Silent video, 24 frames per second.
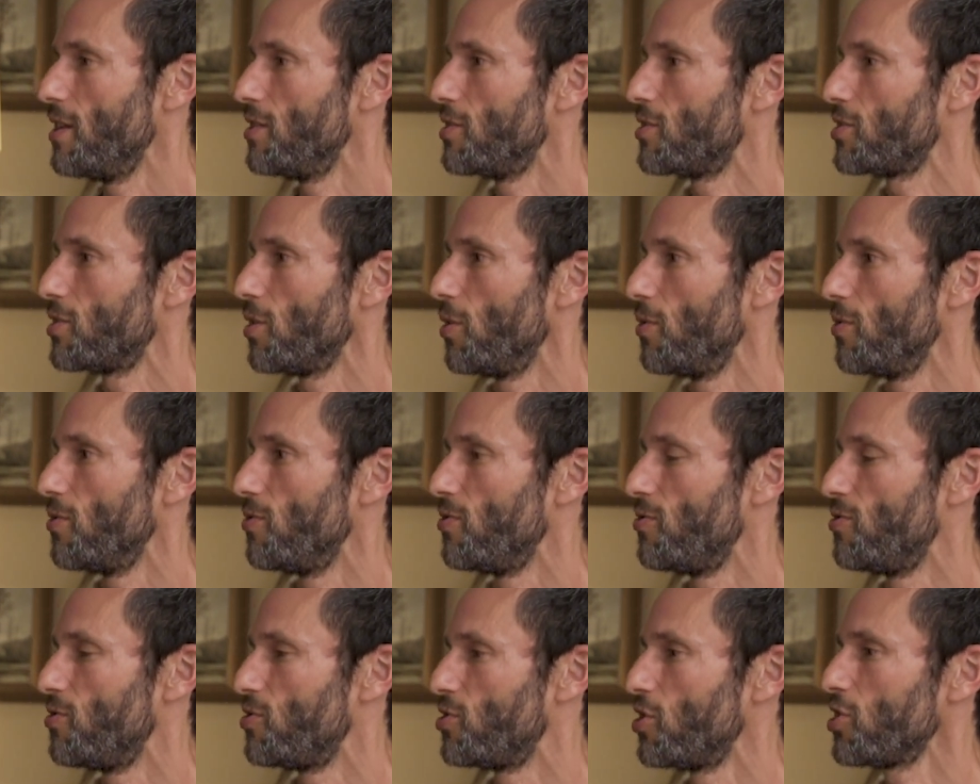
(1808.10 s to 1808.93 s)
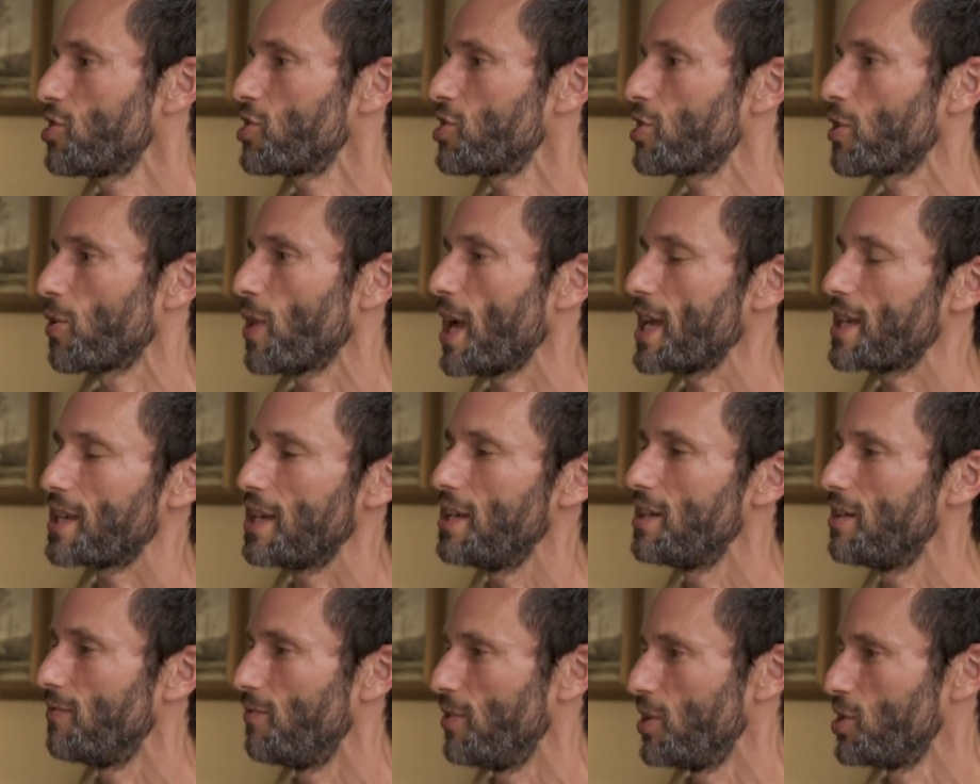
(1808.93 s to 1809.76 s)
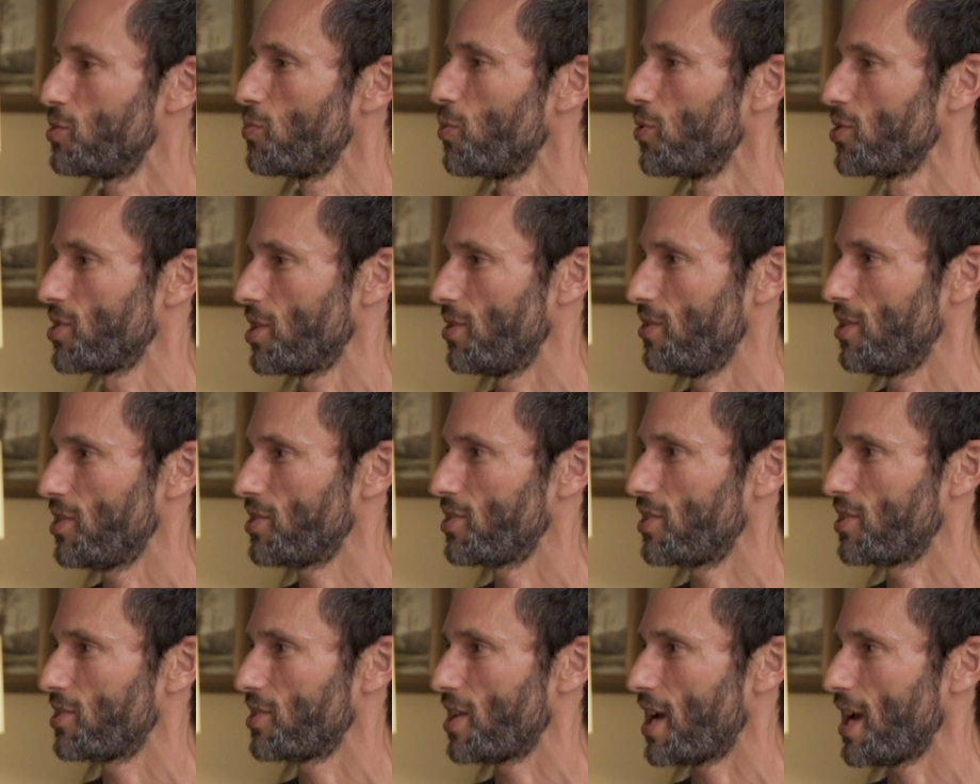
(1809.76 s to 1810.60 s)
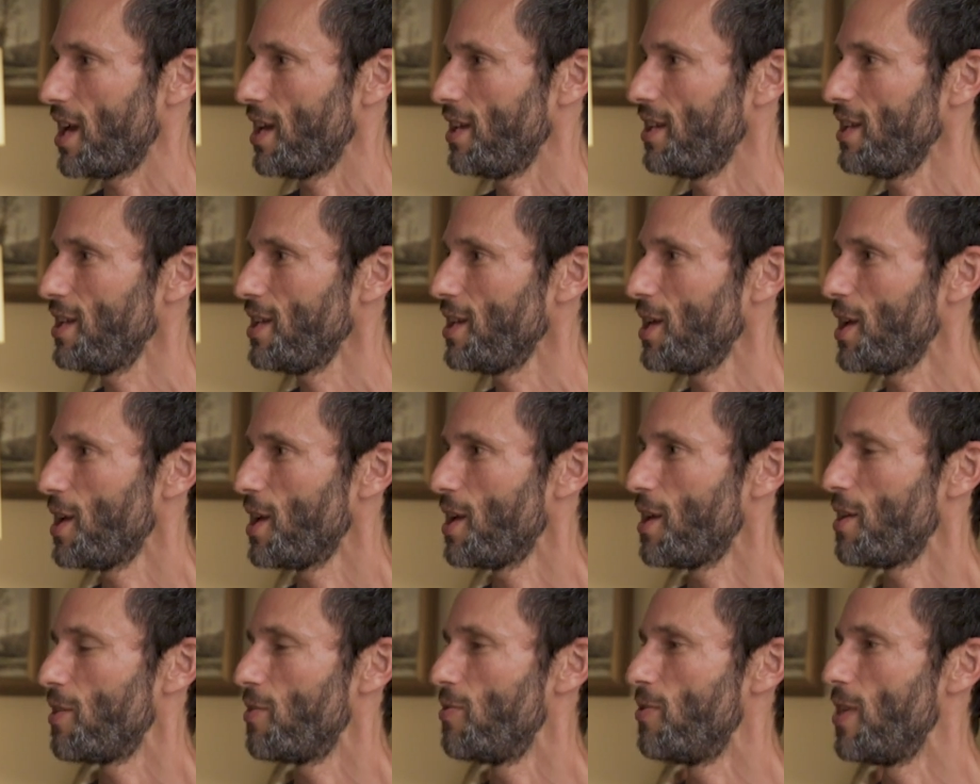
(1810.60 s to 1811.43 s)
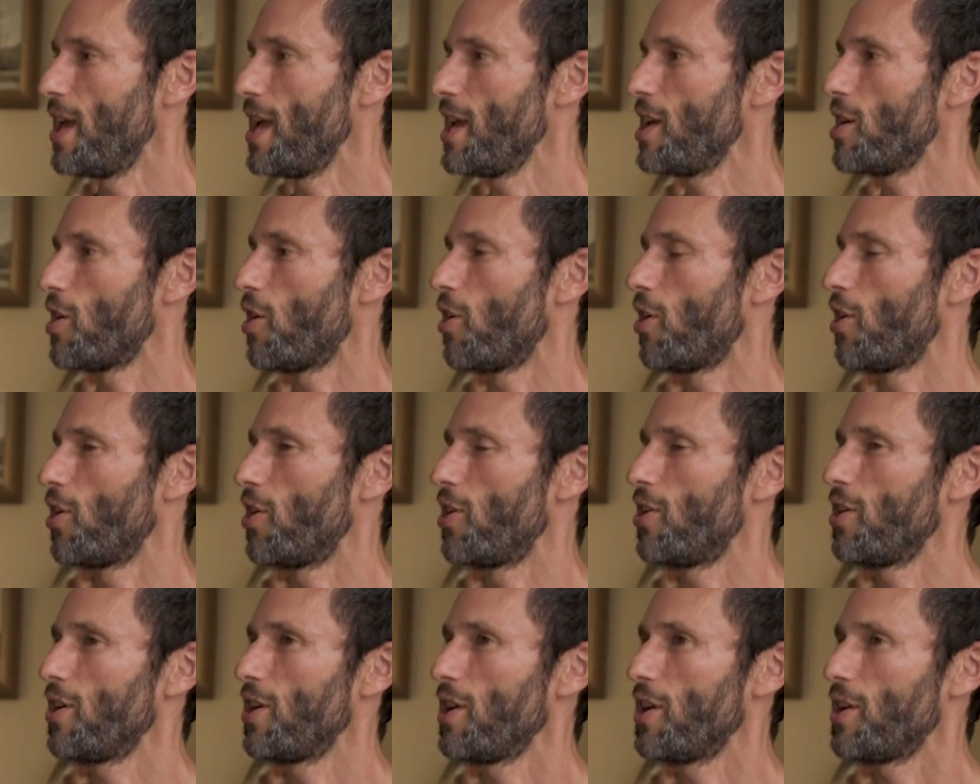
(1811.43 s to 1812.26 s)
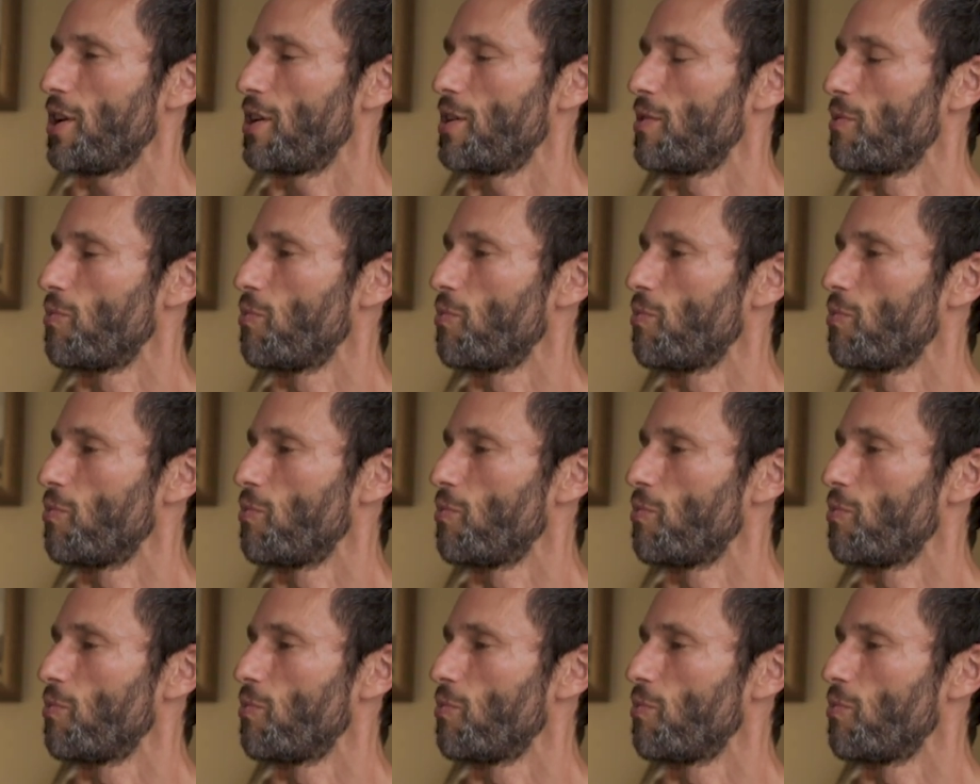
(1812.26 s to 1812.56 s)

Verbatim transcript: And so just like individuals in this society, they are,